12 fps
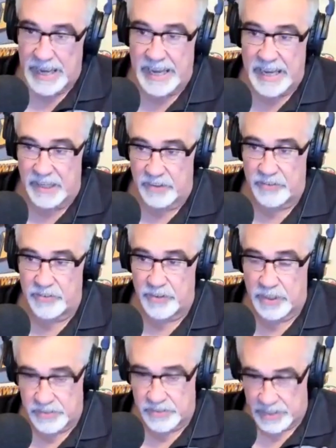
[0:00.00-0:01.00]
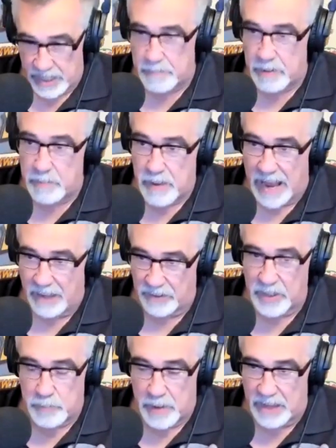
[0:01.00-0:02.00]
Because he had
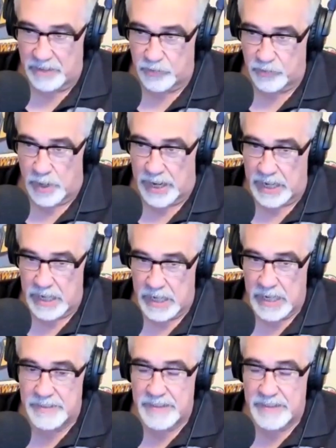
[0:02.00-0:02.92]
passed away.